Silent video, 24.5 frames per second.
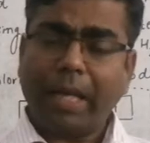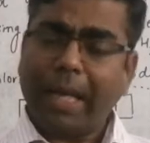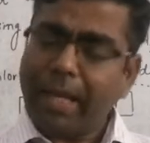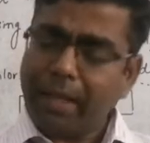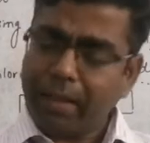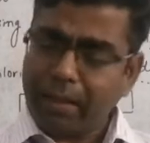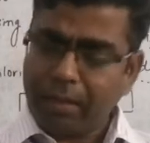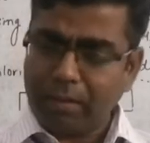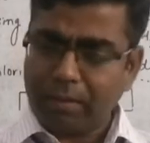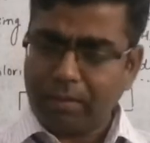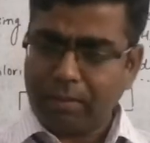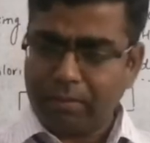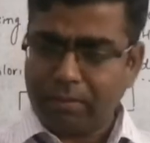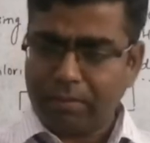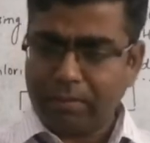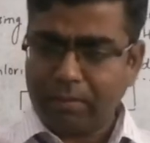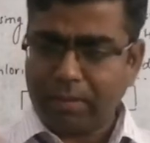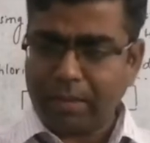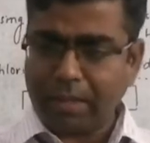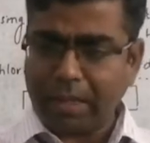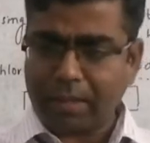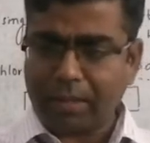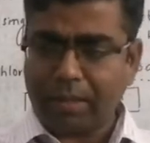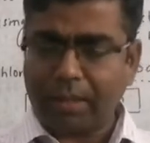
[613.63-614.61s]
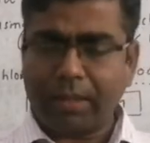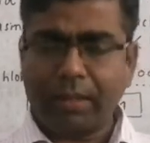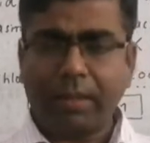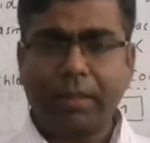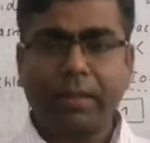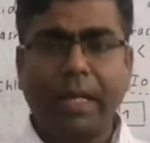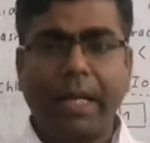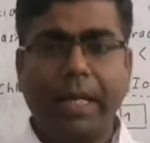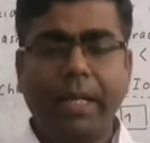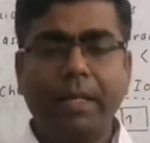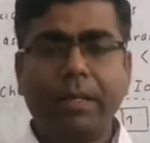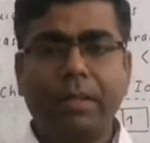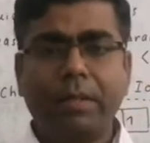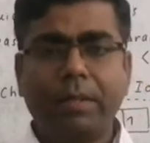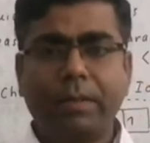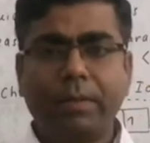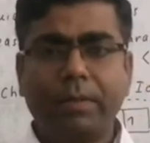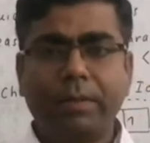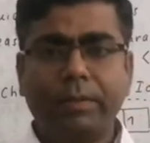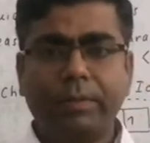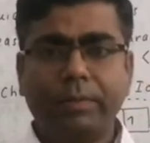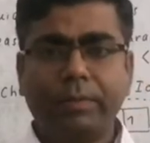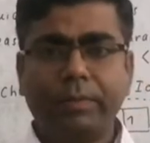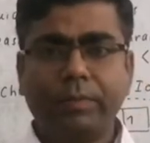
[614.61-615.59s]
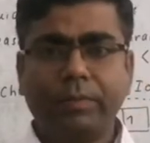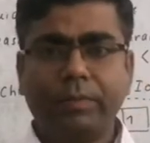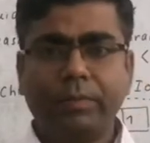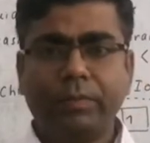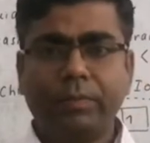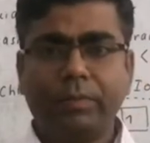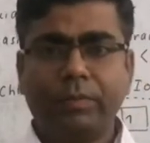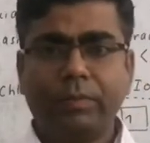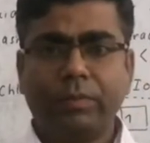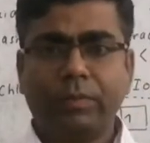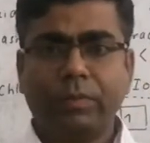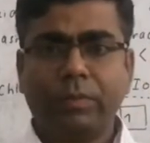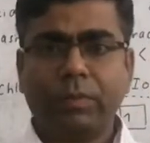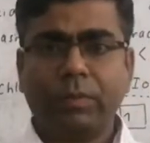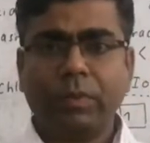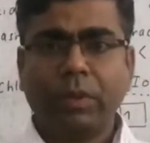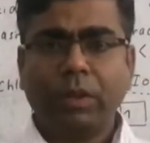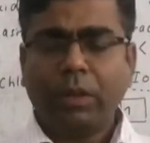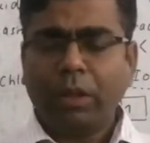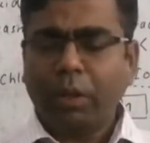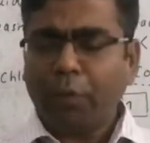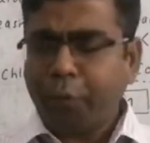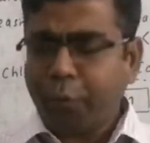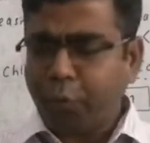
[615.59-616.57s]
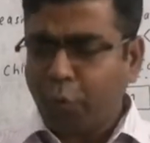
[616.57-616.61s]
and at the other end the